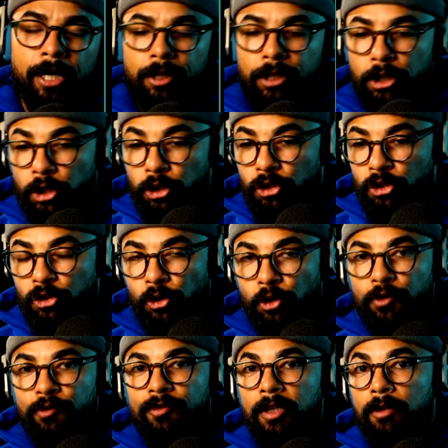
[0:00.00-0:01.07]
the
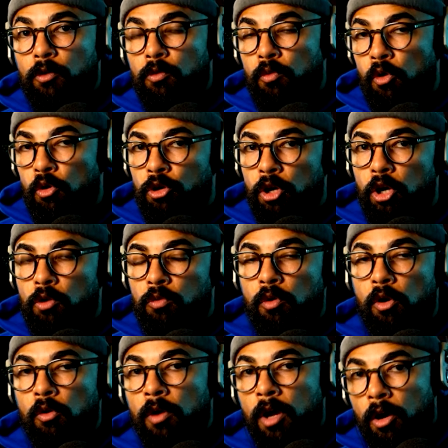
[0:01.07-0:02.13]
conservative,
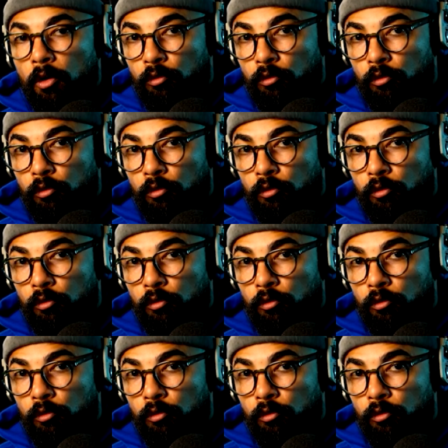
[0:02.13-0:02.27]
quote-unquote,